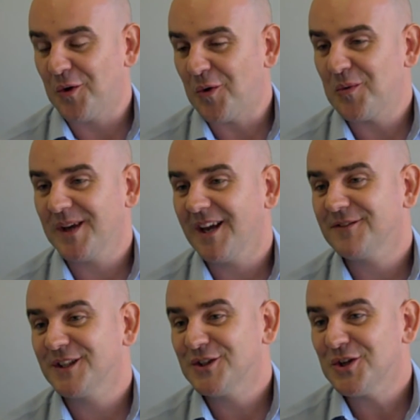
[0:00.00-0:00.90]
All we
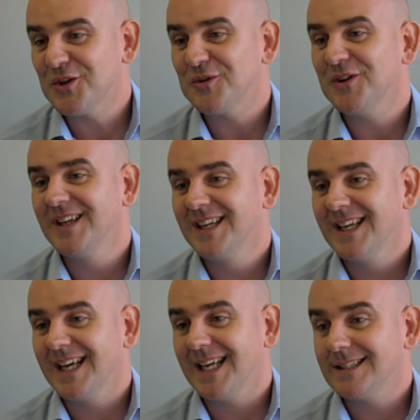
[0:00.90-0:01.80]
have to do
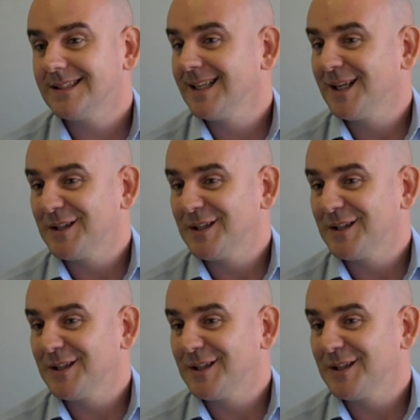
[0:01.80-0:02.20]
is